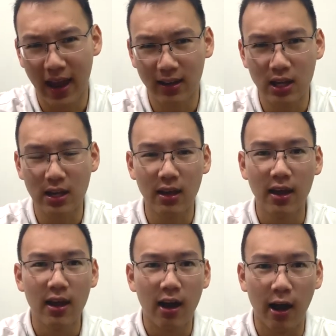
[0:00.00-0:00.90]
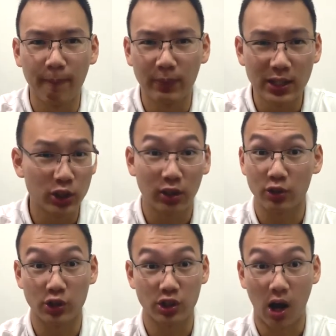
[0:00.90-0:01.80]
any
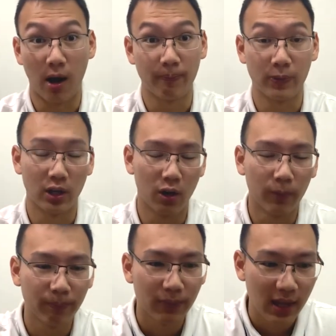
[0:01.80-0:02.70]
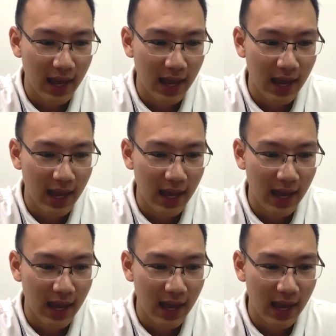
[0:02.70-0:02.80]
digital shop, you know?